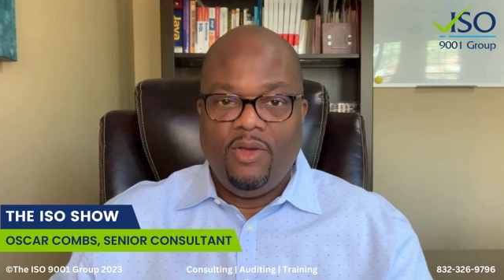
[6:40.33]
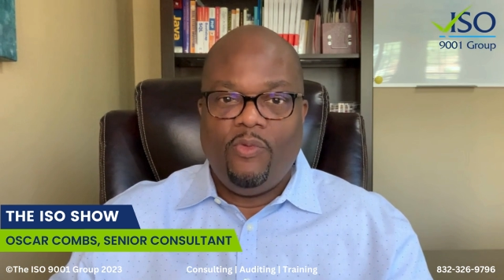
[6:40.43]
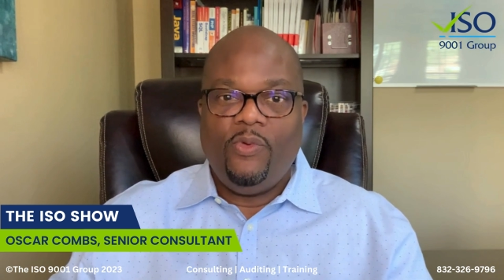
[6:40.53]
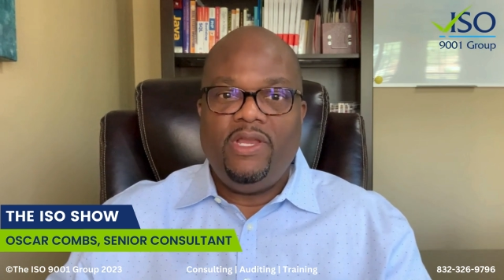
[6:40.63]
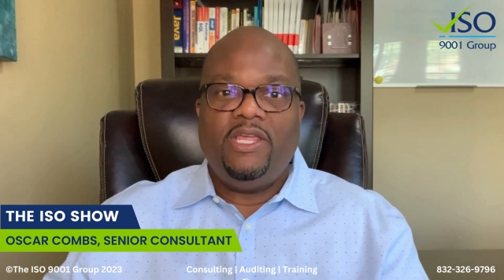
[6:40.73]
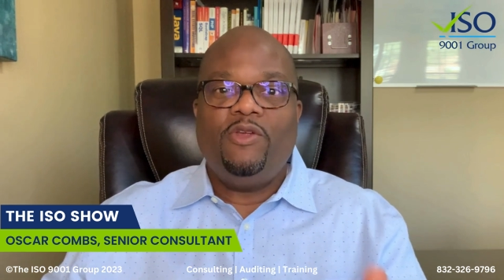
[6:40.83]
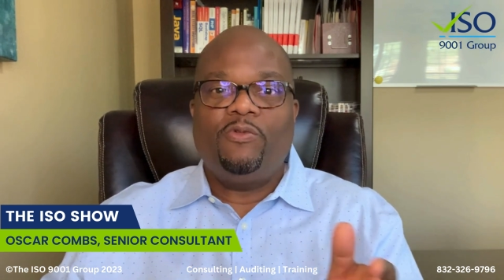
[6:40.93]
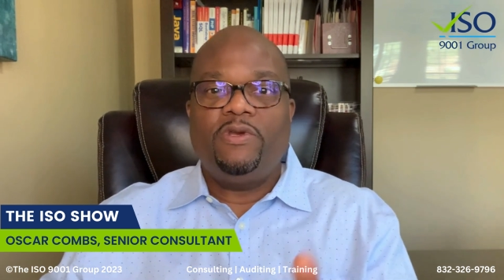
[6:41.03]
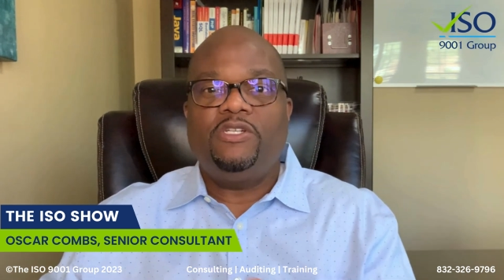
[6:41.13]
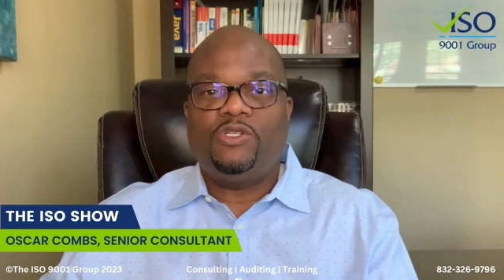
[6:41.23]
we need
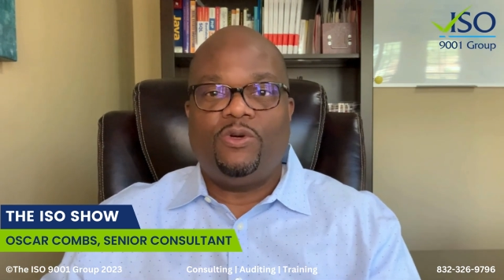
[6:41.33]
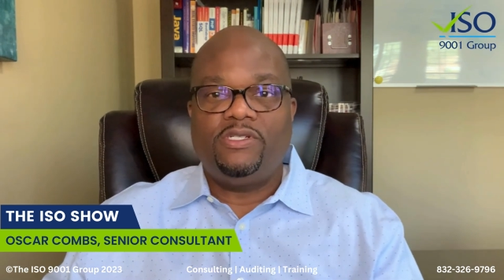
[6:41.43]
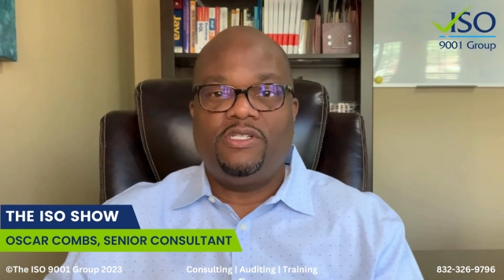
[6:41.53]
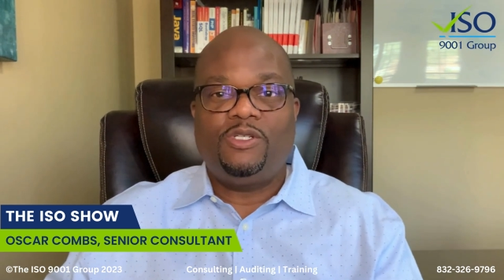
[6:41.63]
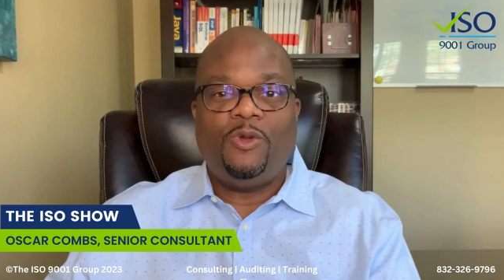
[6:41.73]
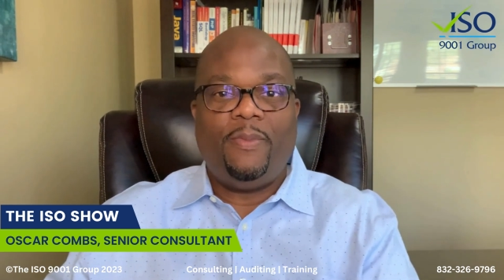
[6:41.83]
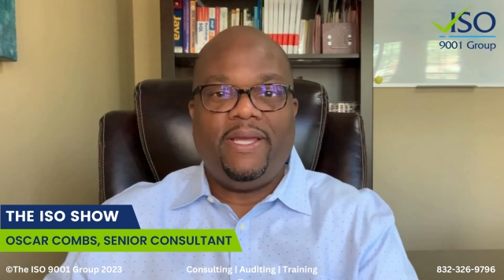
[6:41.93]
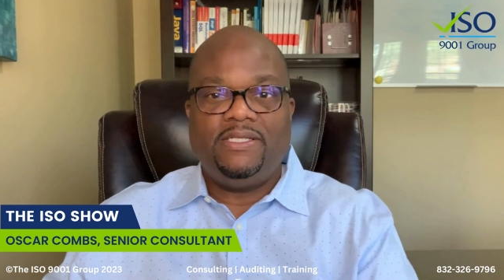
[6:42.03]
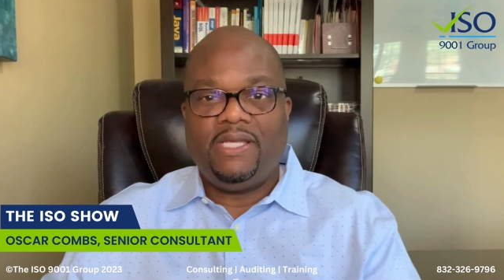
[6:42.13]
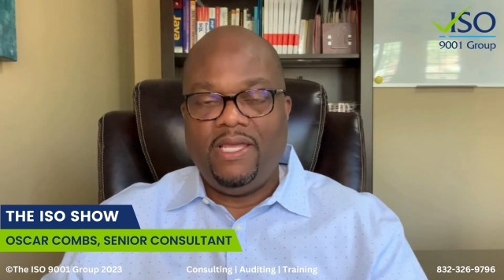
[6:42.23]
resources to
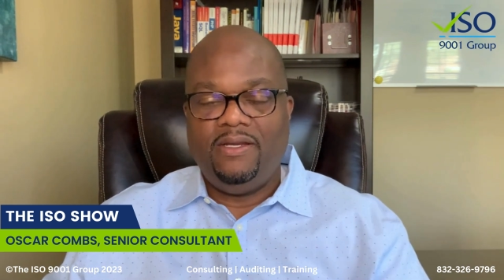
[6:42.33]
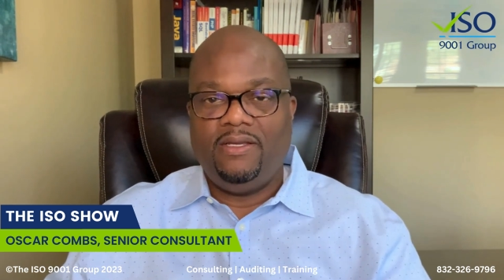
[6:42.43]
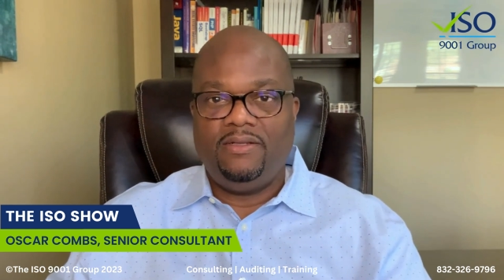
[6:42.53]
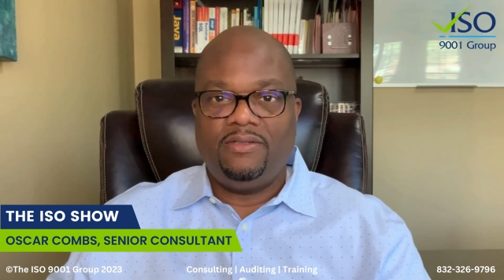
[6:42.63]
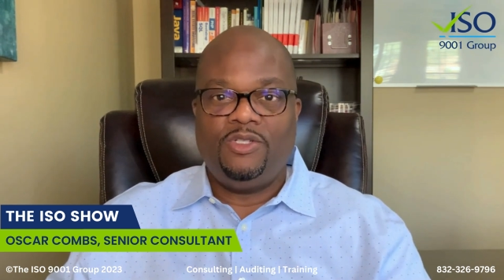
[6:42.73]
maintain it.